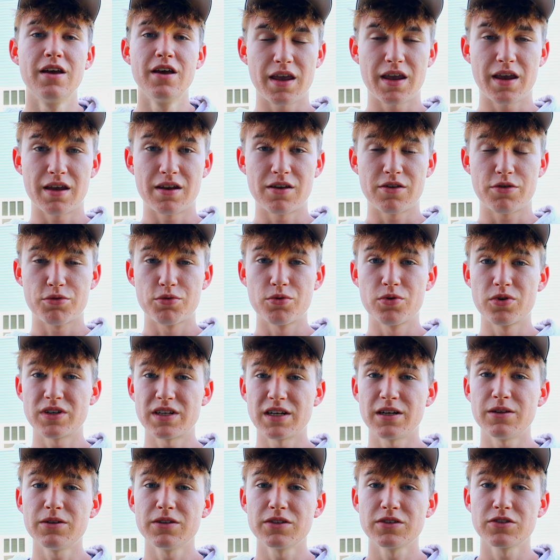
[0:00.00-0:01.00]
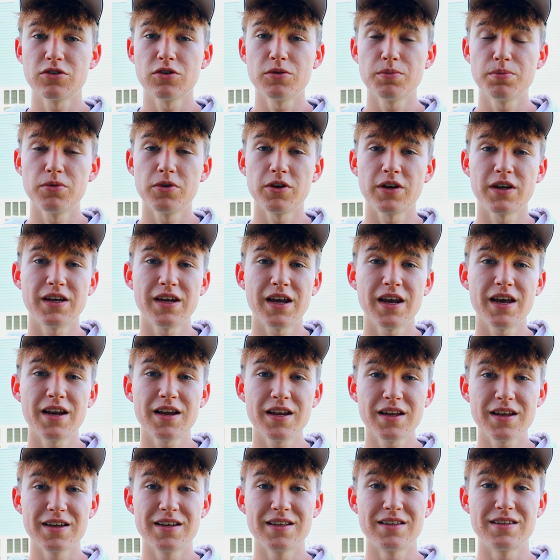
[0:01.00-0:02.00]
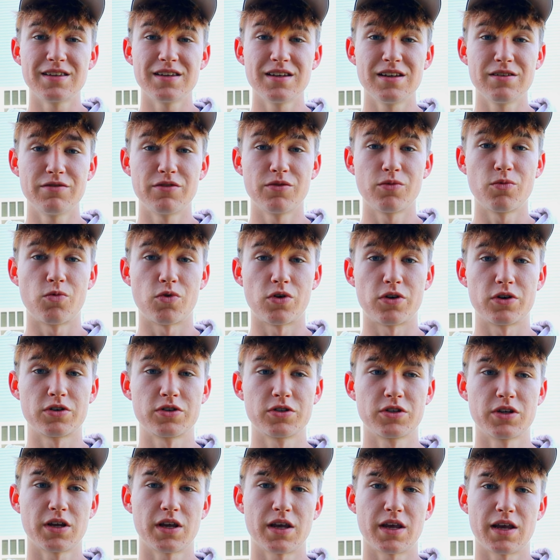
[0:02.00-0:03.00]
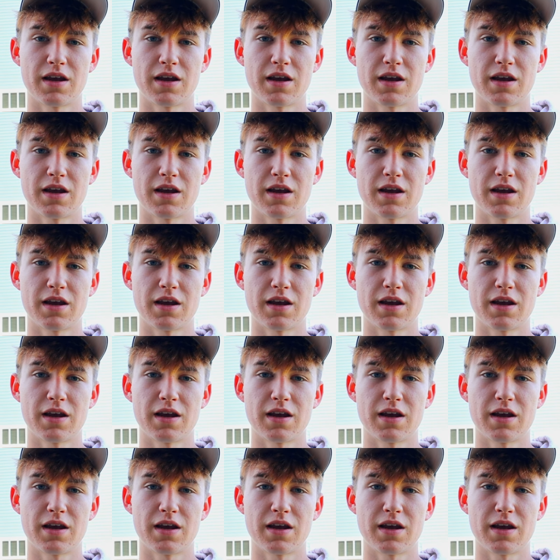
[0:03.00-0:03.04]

And through a telescope looking at it, it's even worse.